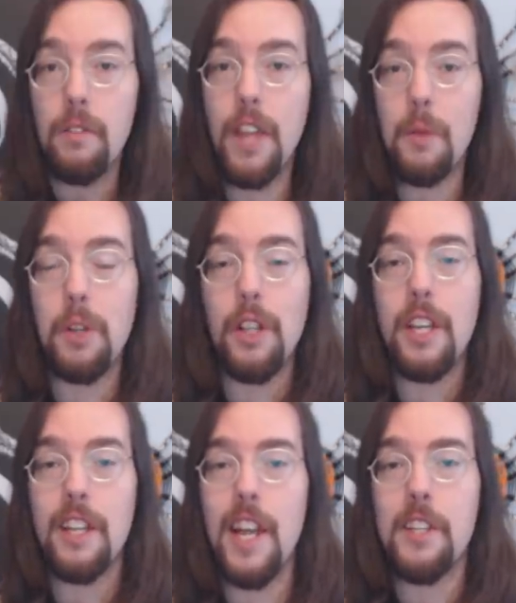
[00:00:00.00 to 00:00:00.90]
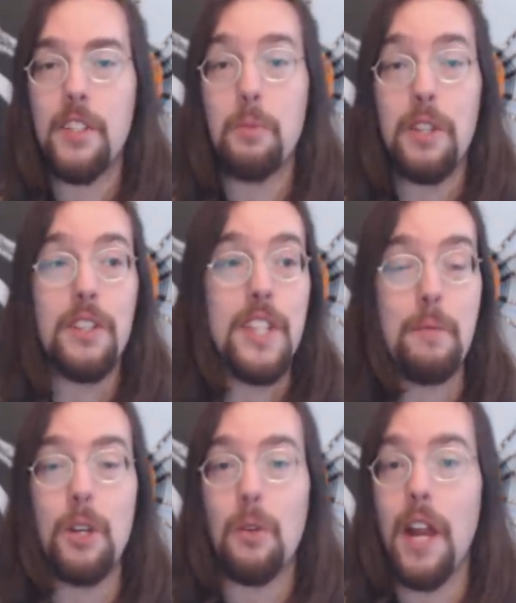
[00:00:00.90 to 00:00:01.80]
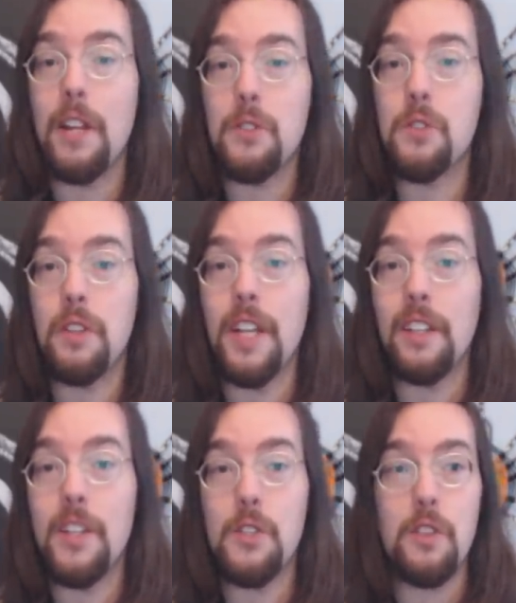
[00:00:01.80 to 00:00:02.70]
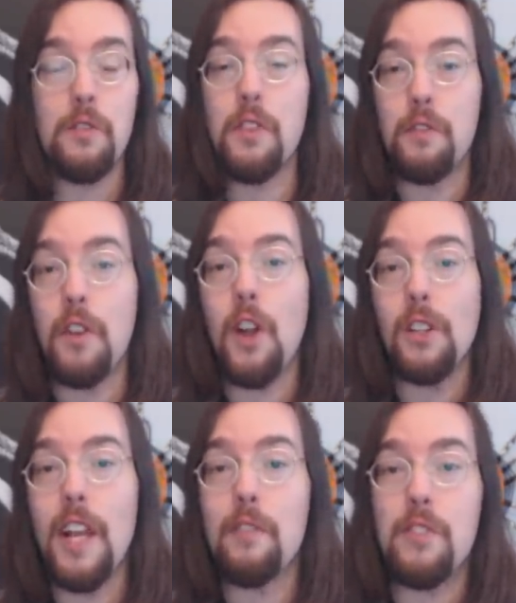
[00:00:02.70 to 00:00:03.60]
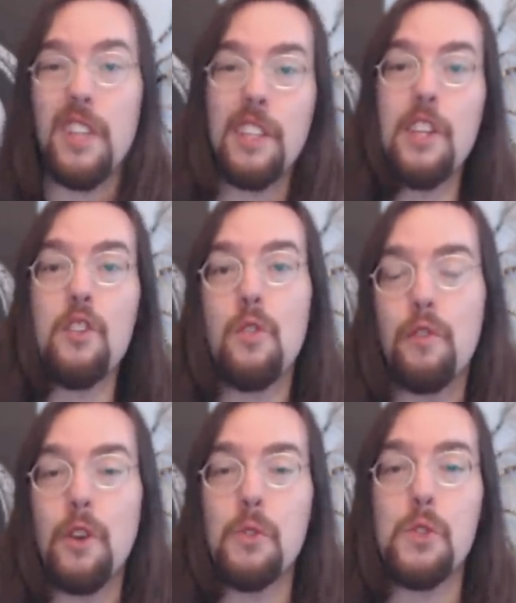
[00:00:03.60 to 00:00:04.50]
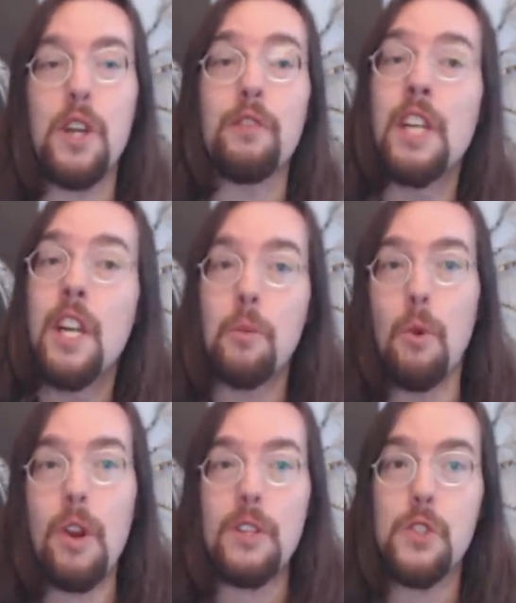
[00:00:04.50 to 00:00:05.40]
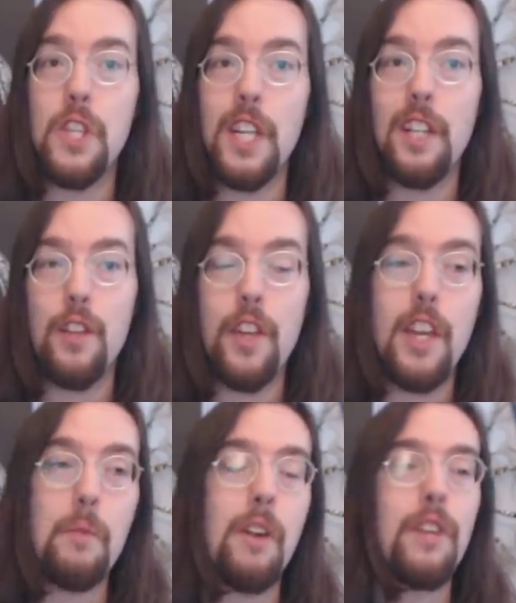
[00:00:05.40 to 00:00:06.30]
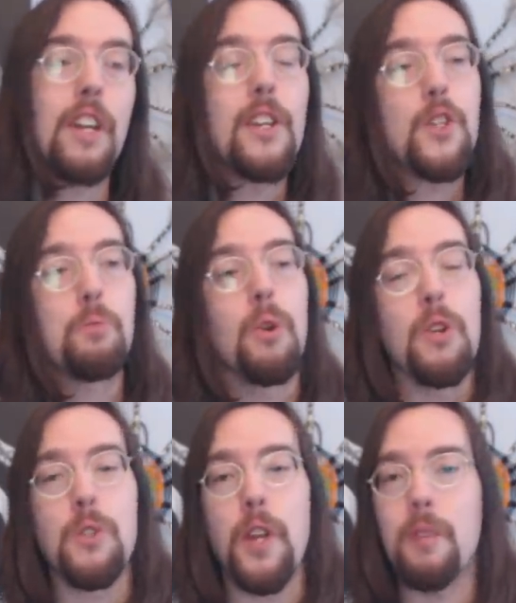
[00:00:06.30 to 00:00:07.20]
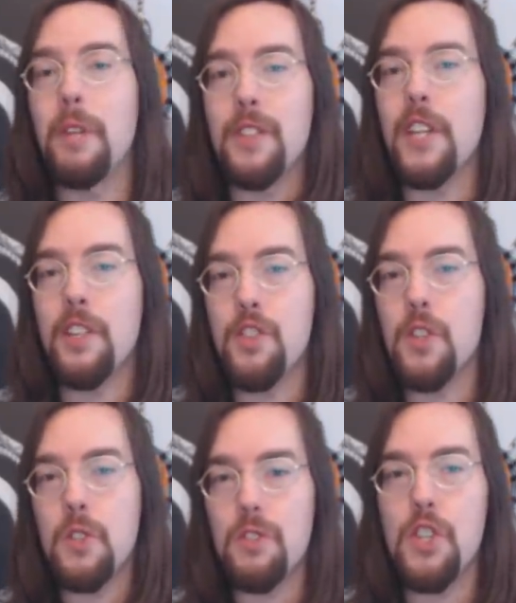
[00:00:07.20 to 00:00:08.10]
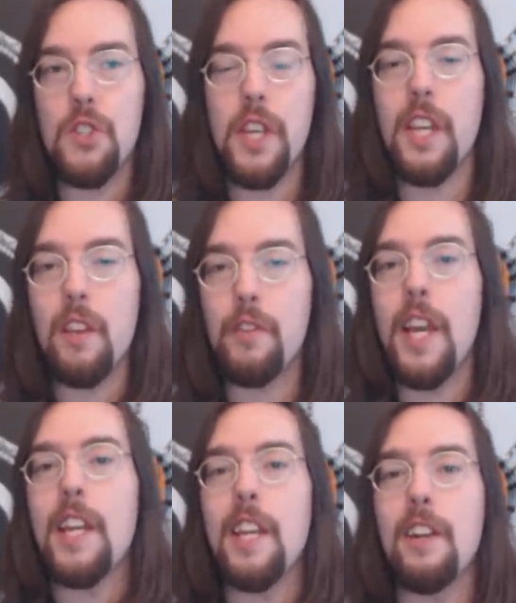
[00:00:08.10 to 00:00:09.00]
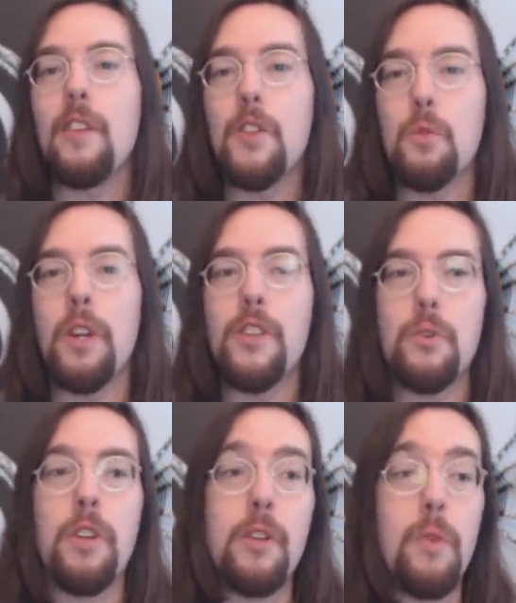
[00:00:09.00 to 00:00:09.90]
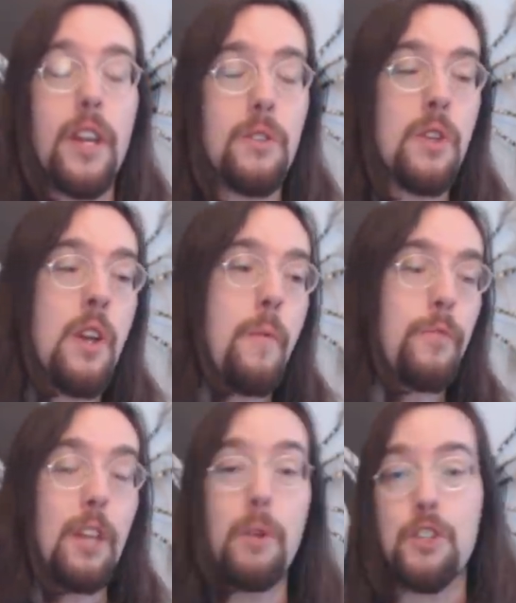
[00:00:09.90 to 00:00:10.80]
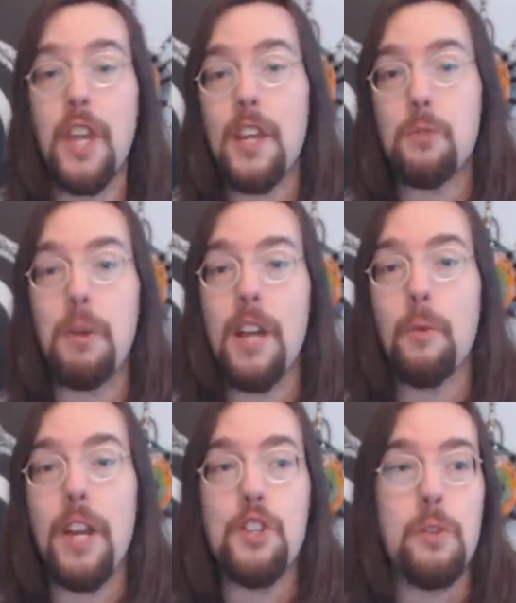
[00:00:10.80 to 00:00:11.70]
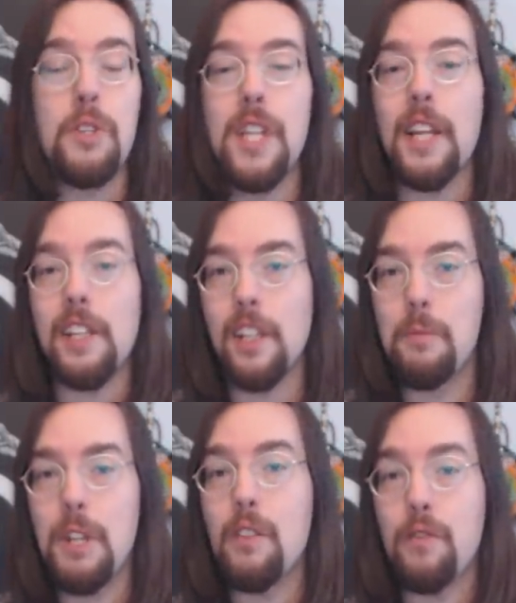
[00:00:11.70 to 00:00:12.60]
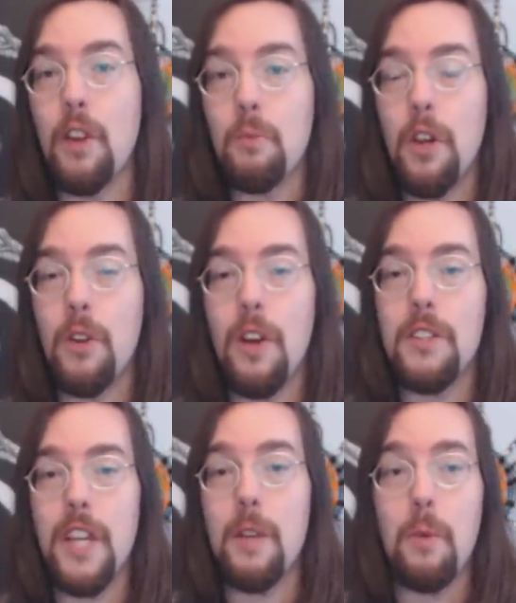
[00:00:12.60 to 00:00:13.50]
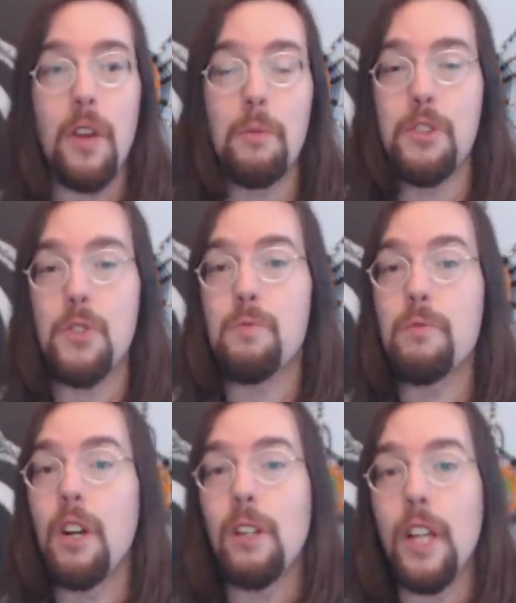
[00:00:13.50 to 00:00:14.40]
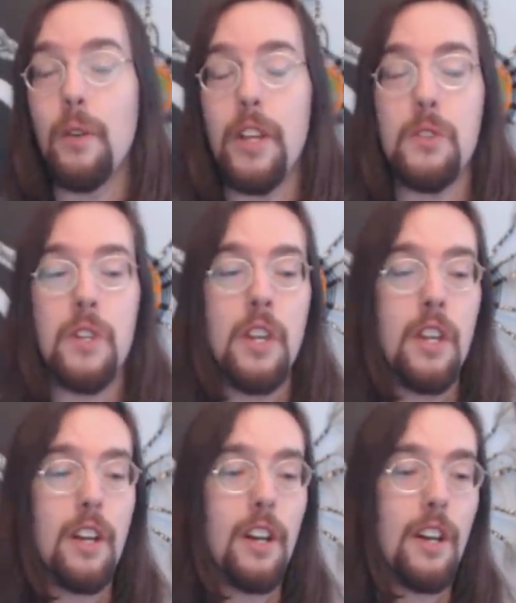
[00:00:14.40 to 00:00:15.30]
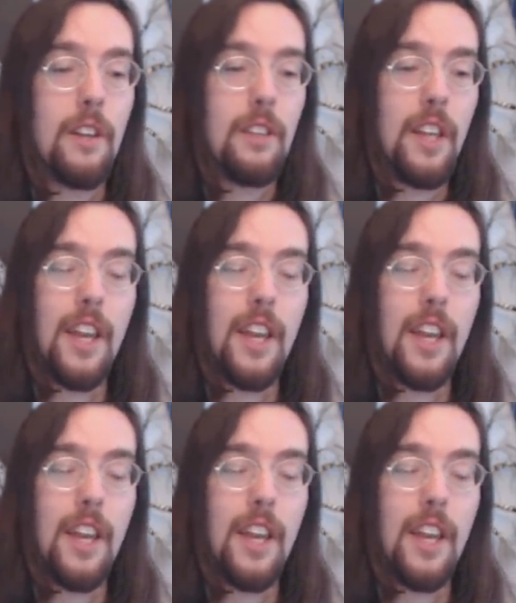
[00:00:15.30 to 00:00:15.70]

that really connected with the Democrats, at least the, the far left, like the youth vote and stuff. Warren's sitting there thinking, well, I've got an exploratory committee. Like she's she's thinking of getting in on the 2020 race. In which case, by the way, she would technically be the front runner on day one, which is hilarious. Uh,